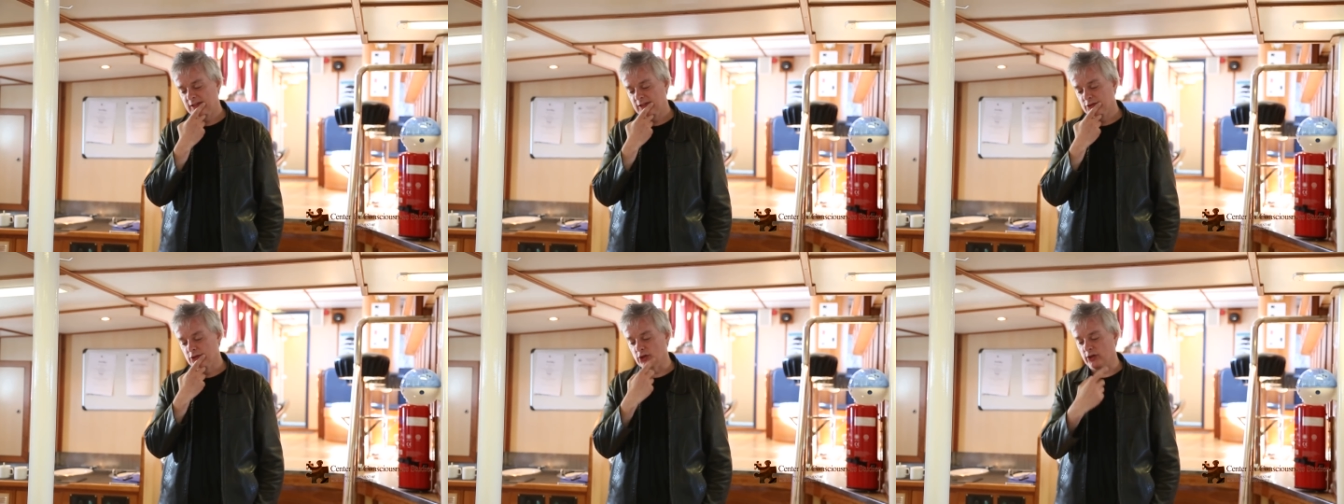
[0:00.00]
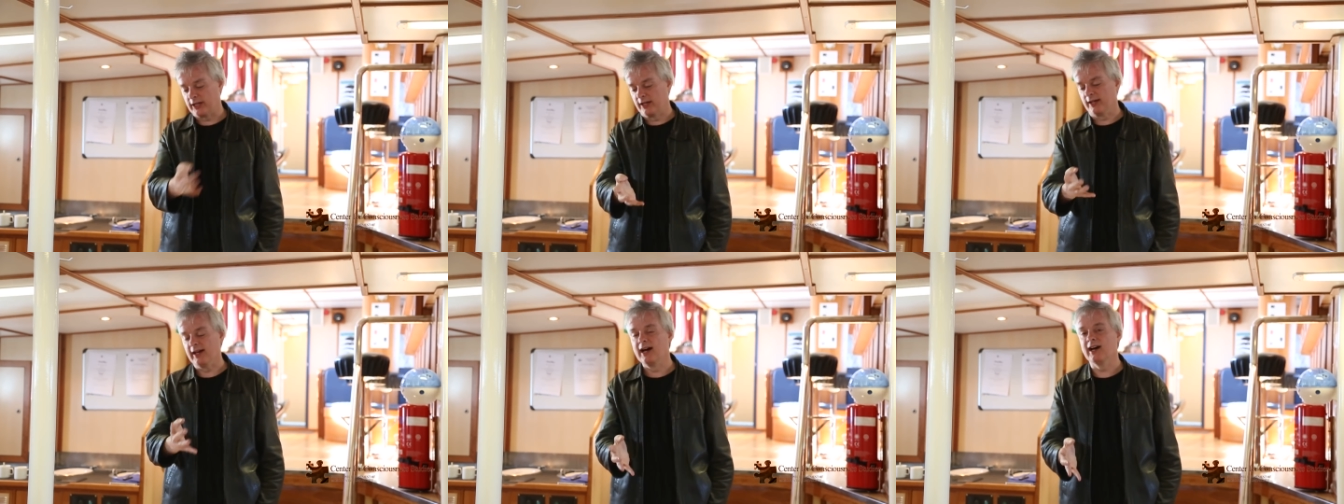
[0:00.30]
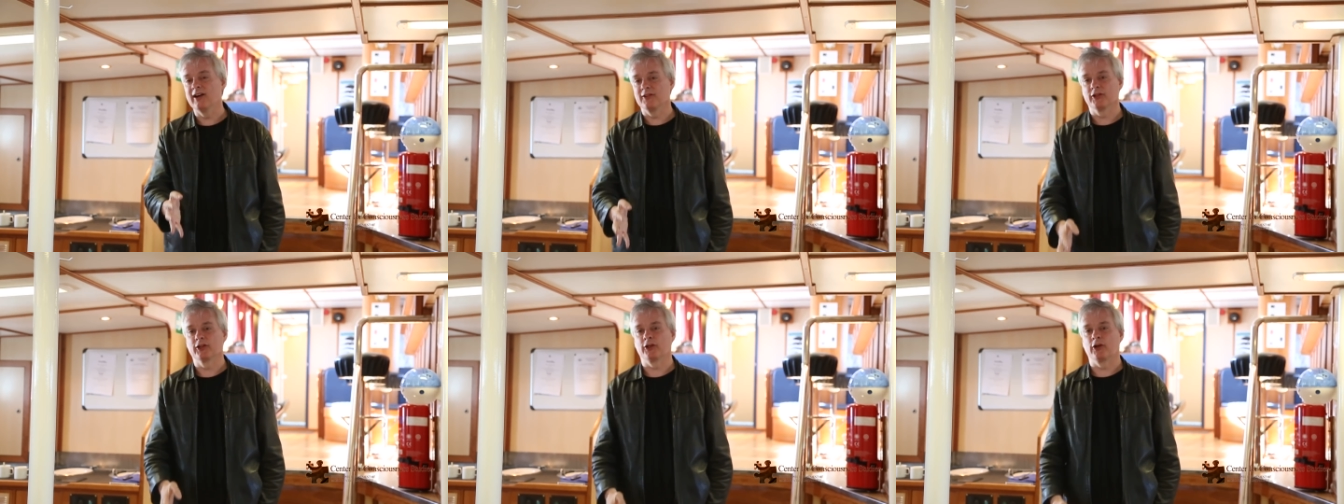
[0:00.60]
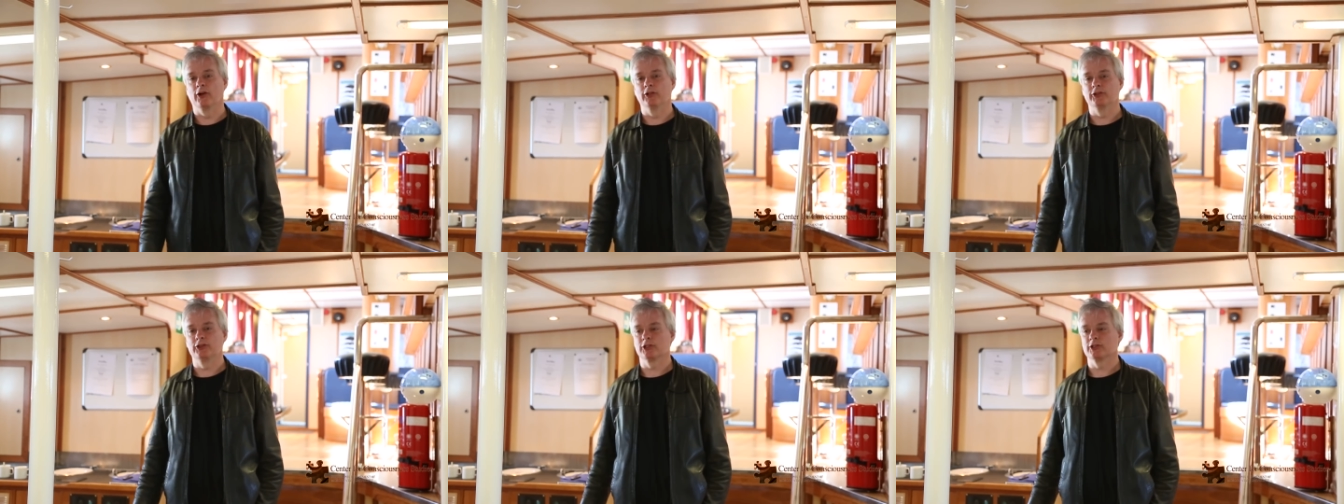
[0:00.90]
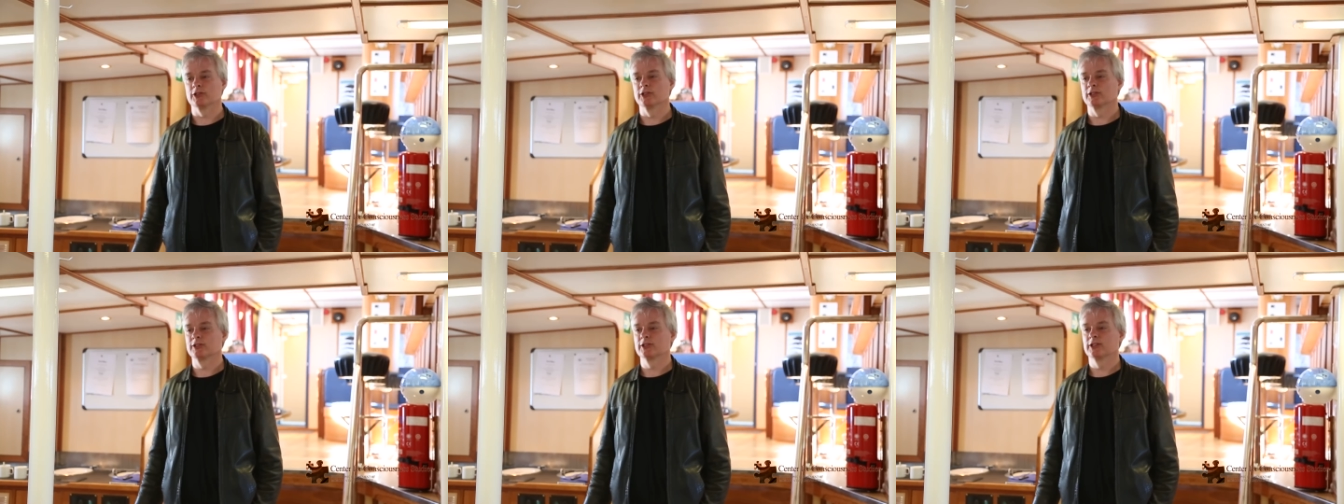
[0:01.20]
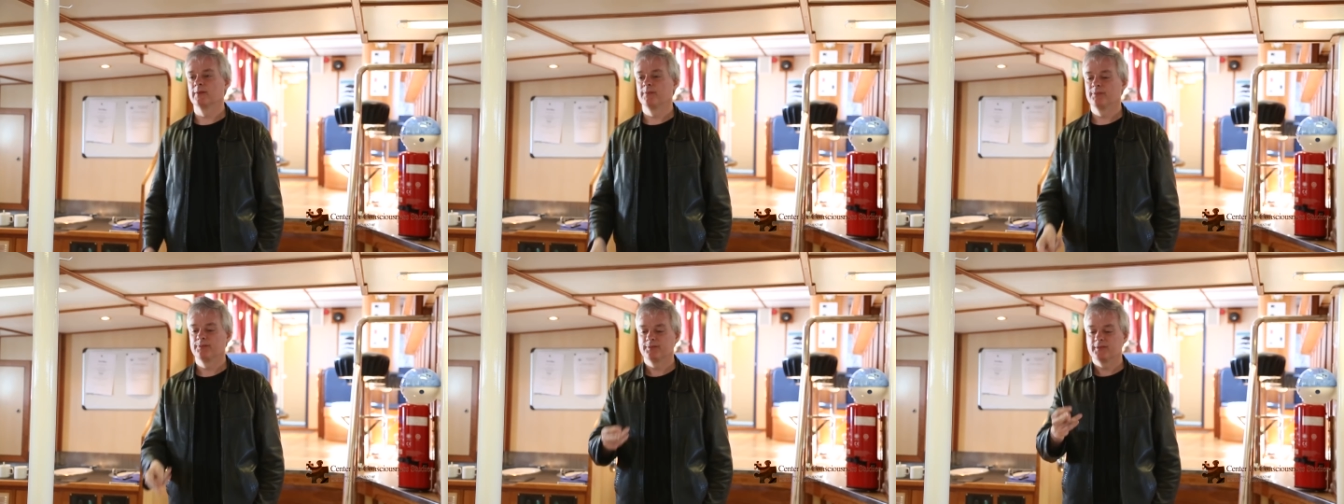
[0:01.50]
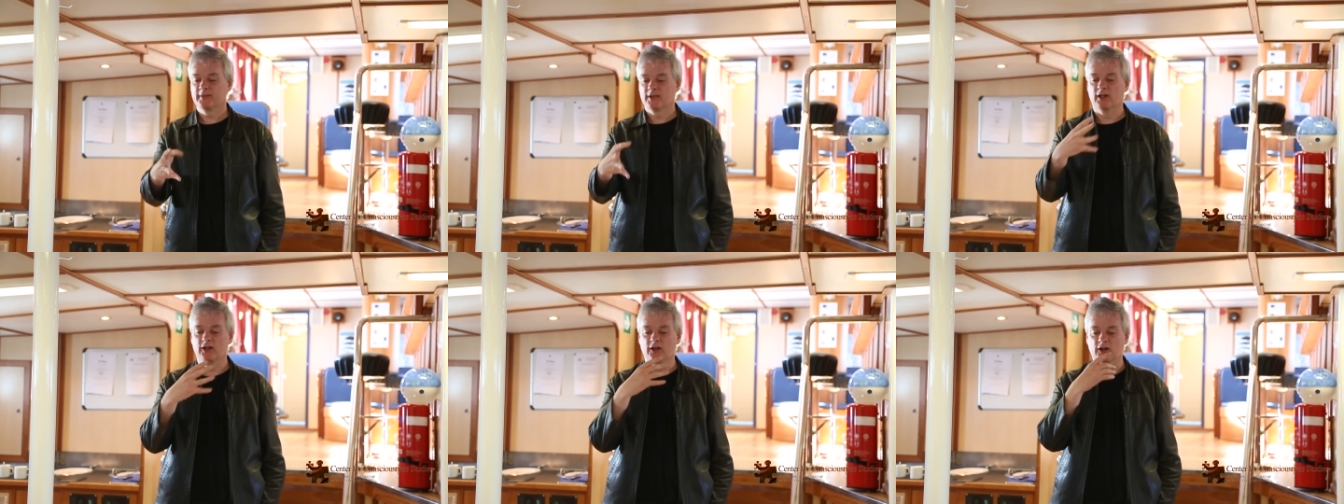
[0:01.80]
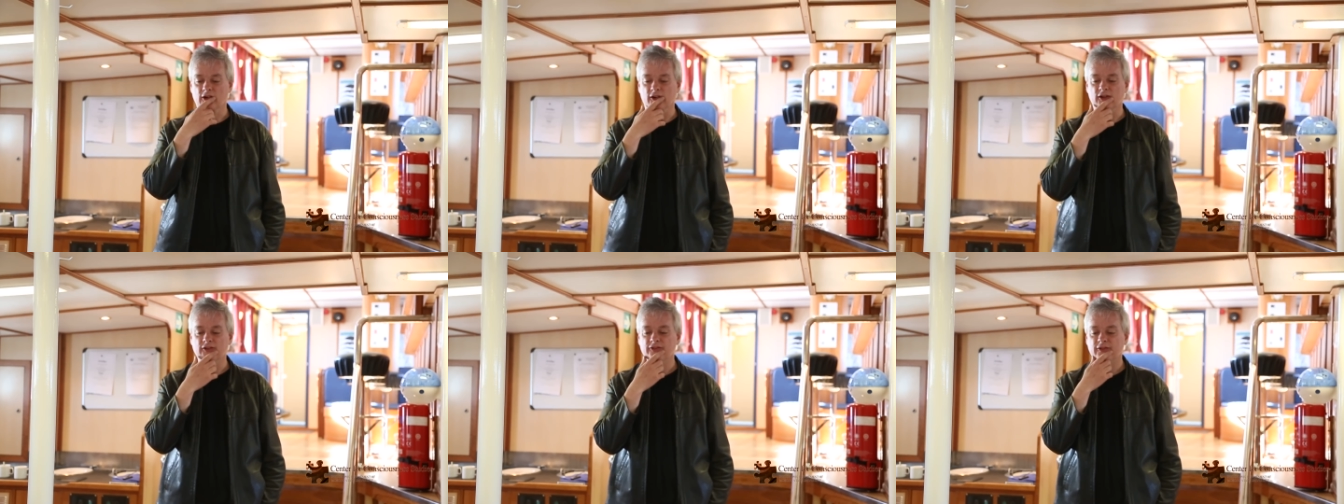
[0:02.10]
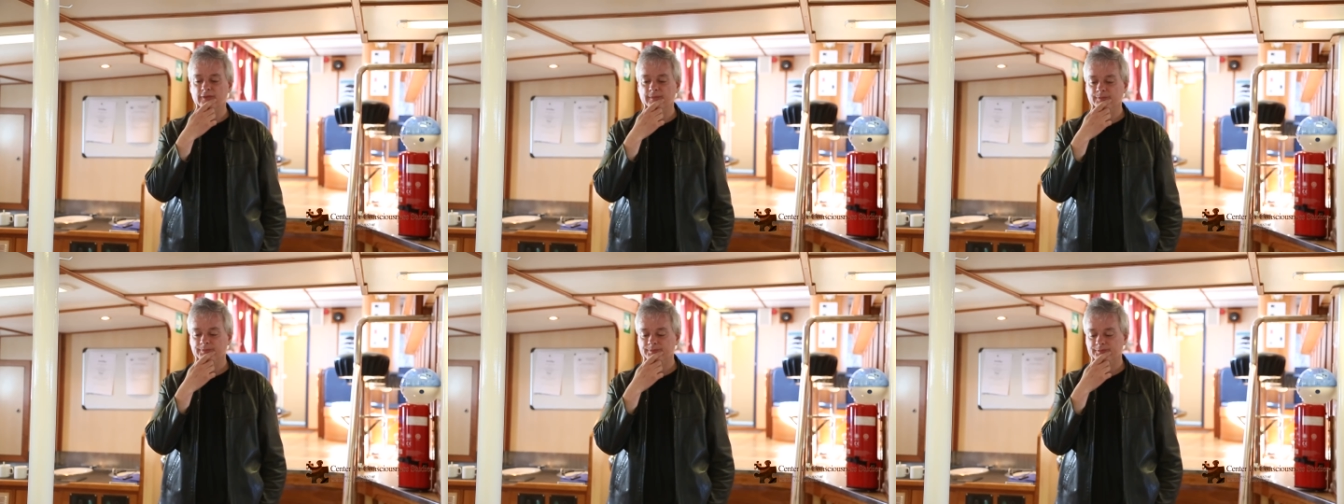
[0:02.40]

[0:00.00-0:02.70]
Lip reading: knocking out the consciousness of